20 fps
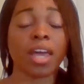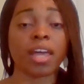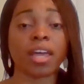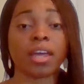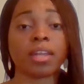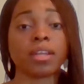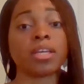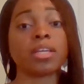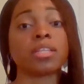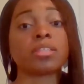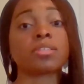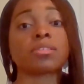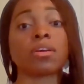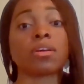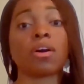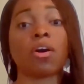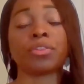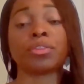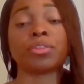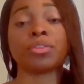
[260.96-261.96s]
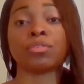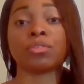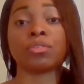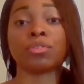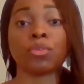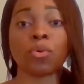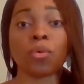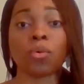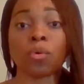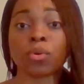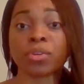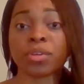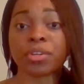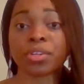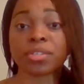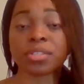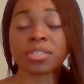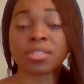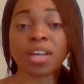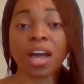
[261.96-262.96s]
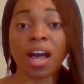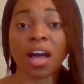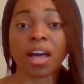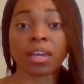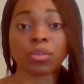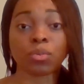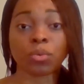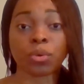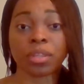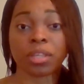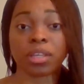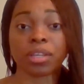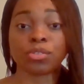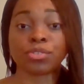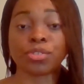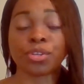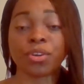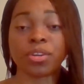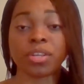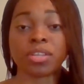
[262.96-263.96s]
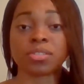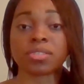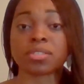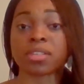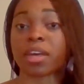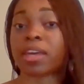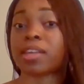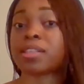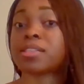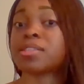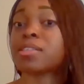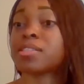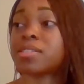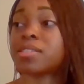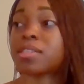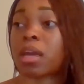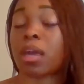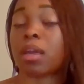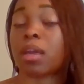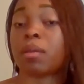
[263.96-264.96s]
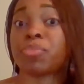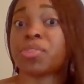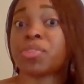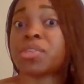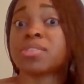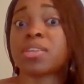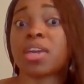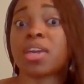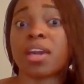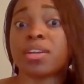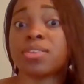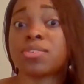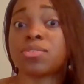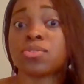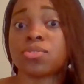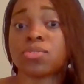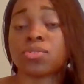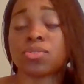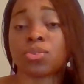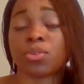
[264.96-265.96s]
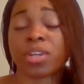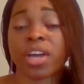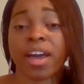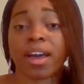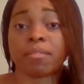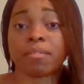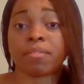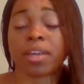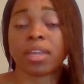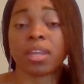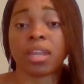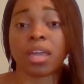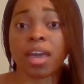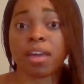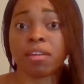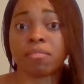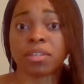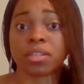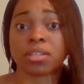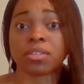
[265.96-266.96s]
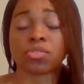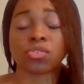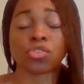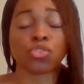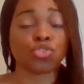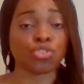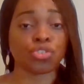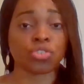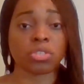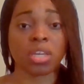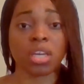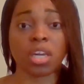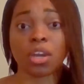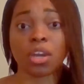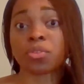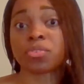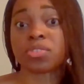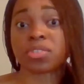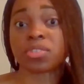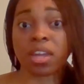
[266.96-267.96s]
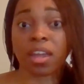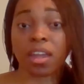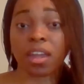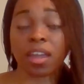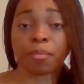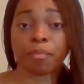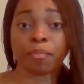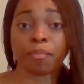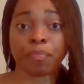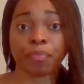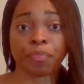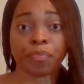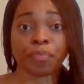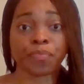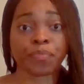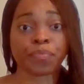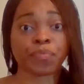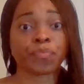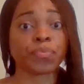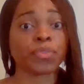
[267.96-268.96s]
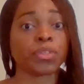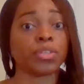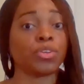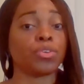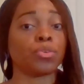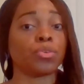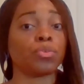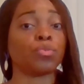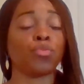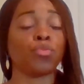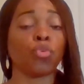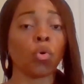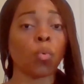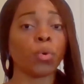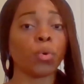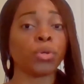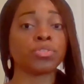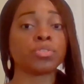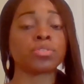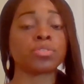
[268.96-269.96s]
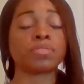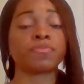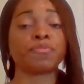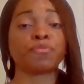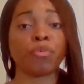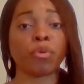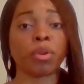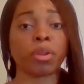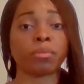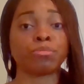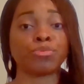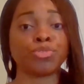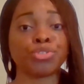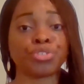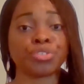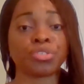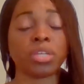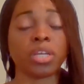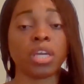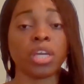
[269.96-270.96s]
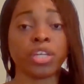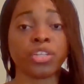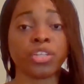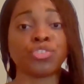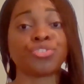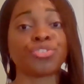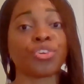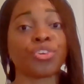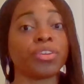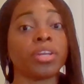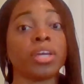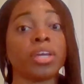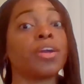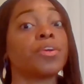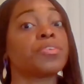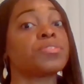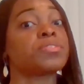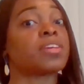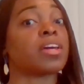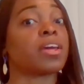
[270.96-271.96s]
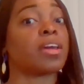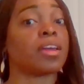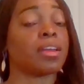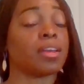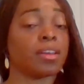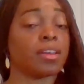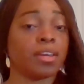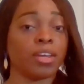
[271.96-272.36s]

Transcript: and it's on the lawyer's side or the attorney's side to say this case does not have any evidence, it's just hearsay. You know, no one's freedom should hinge on hearsay,